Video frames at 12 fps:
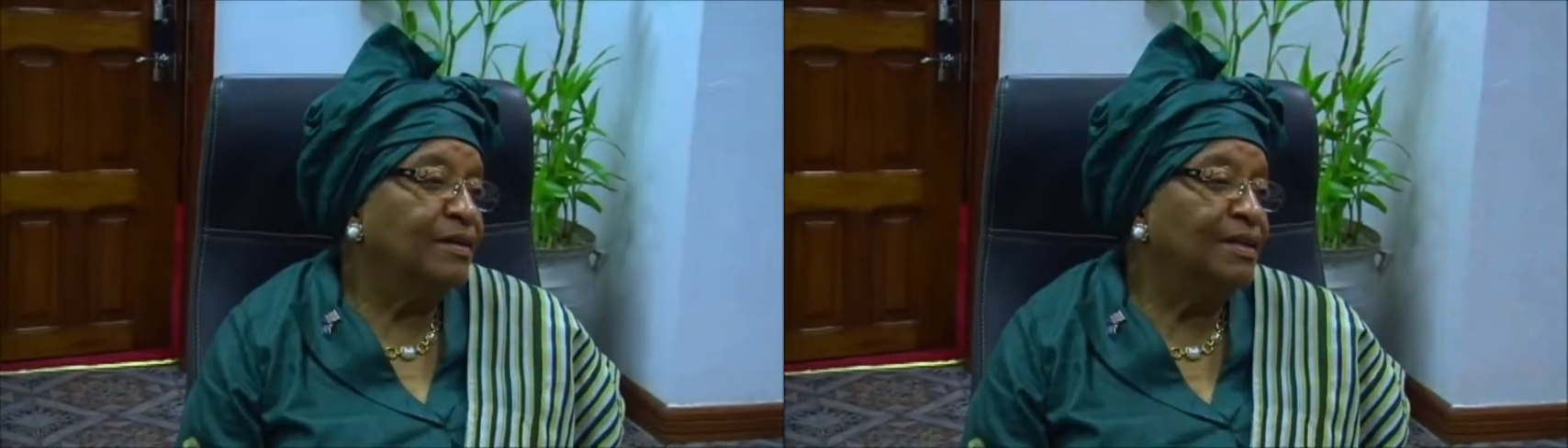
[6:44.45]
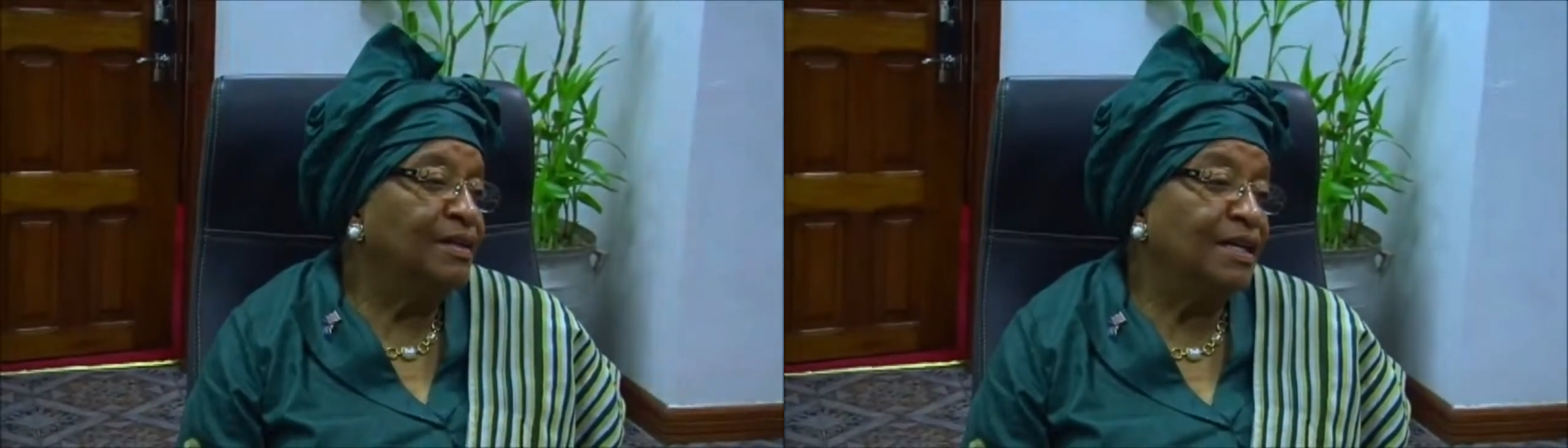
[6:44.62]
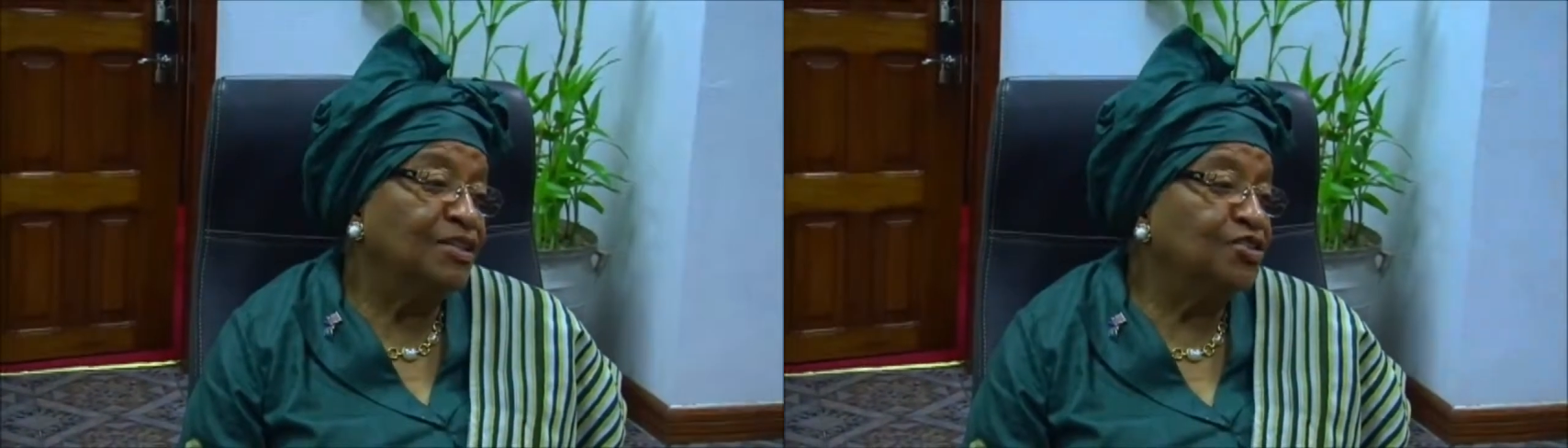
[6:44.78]

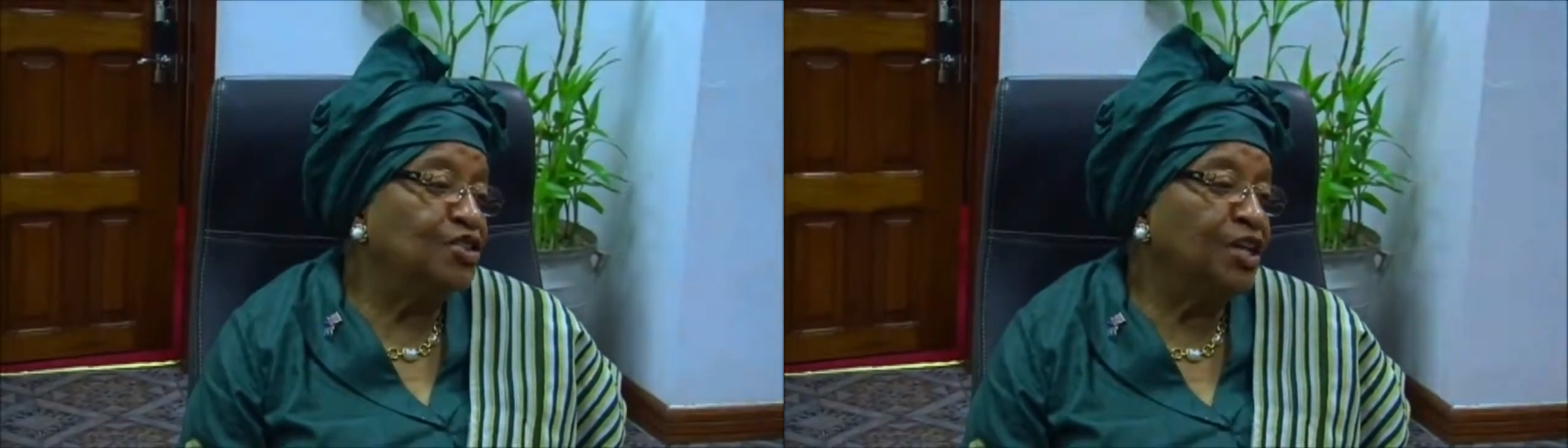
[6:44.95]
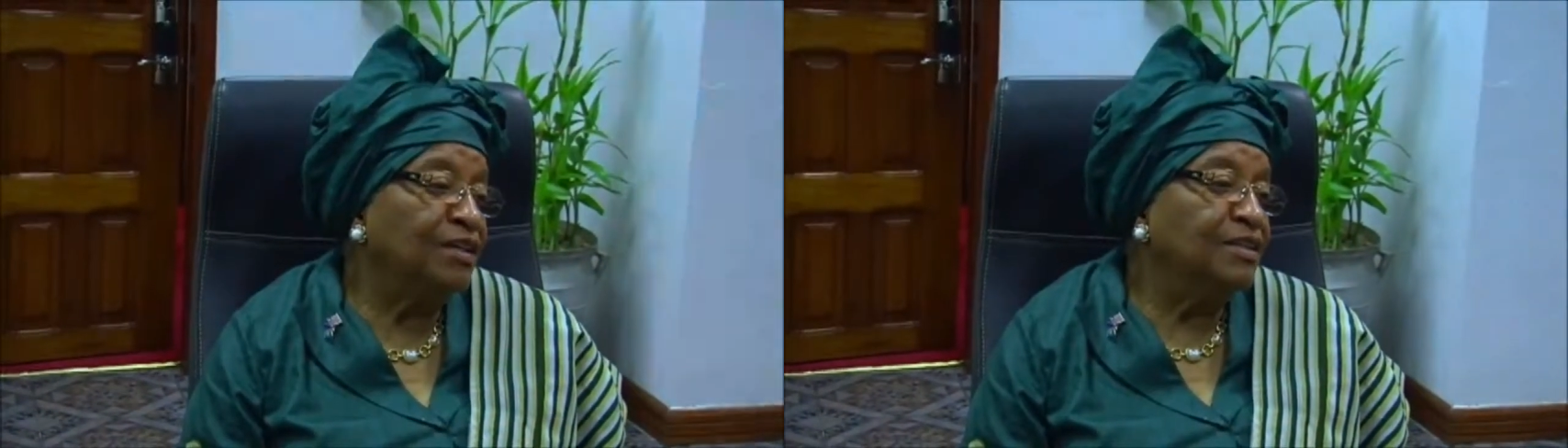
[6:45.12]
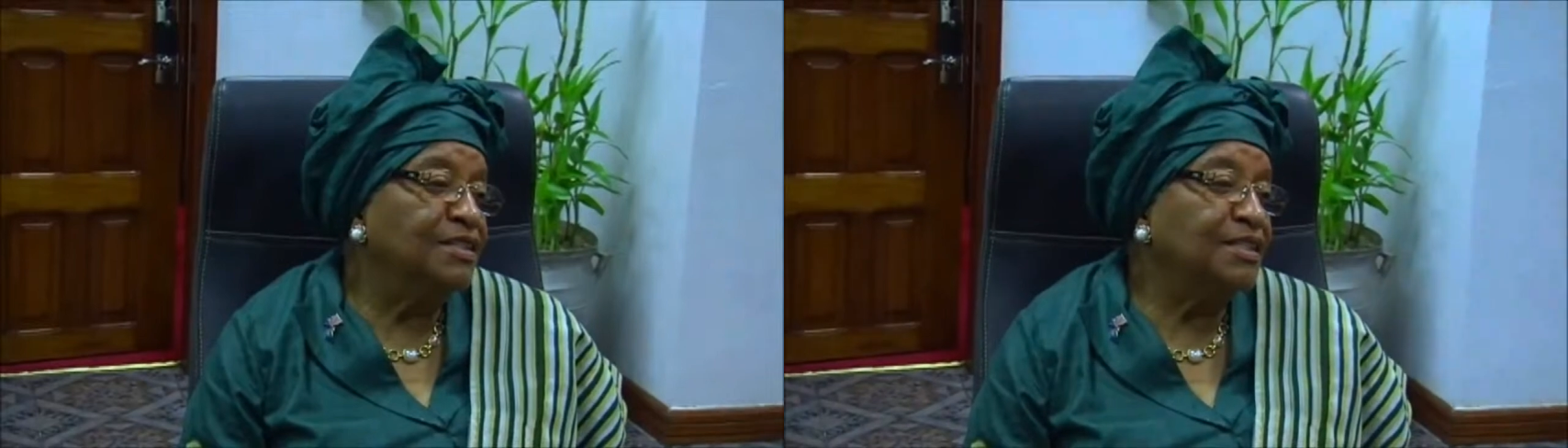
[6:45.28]
It has
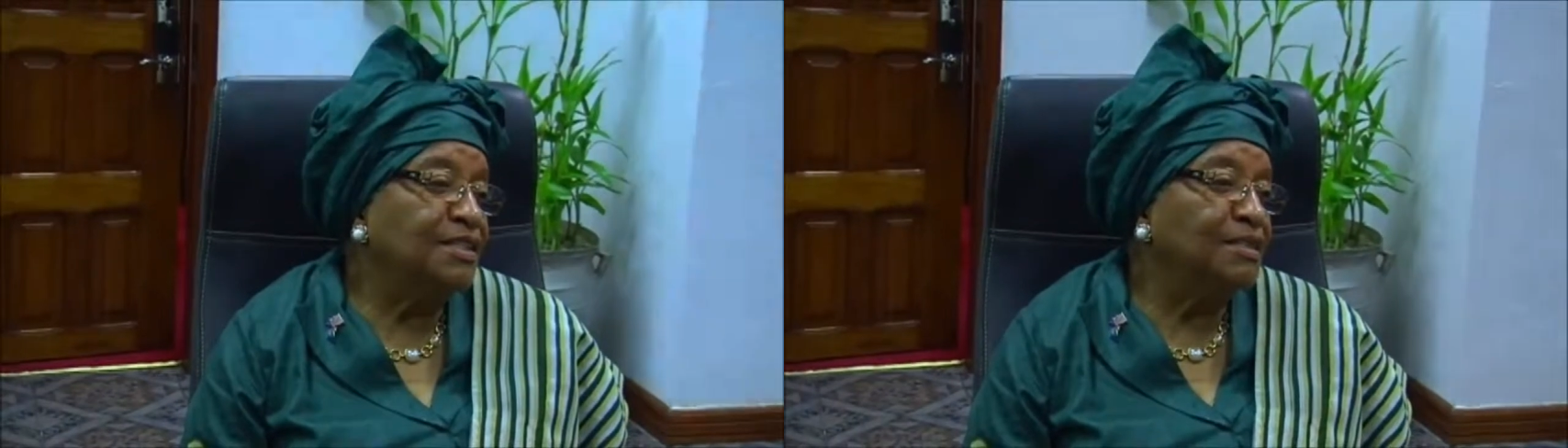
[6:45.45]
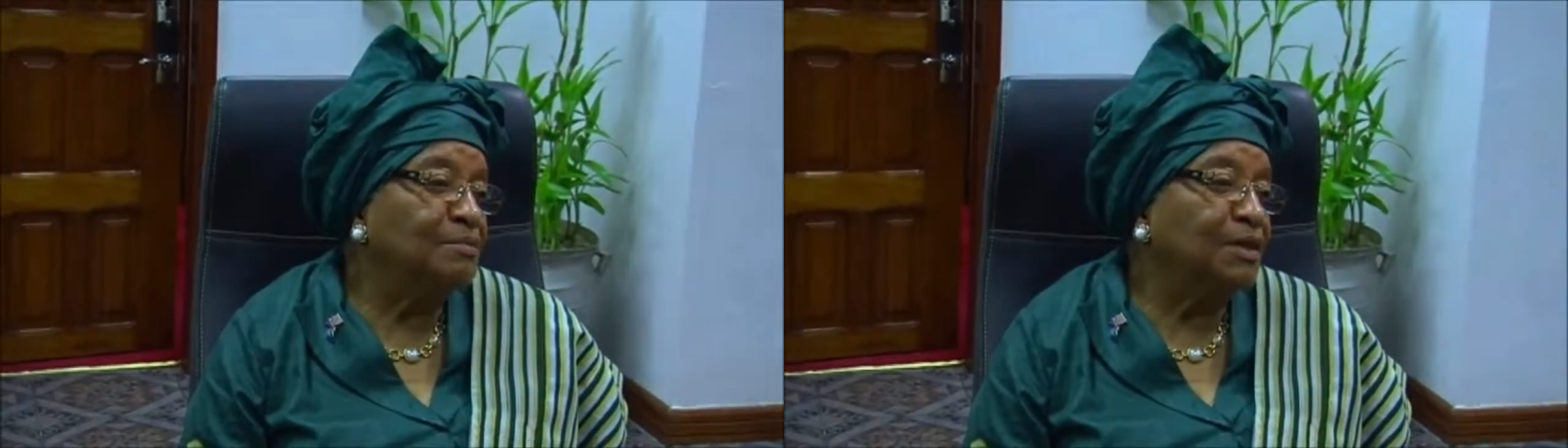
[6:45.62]
challenges,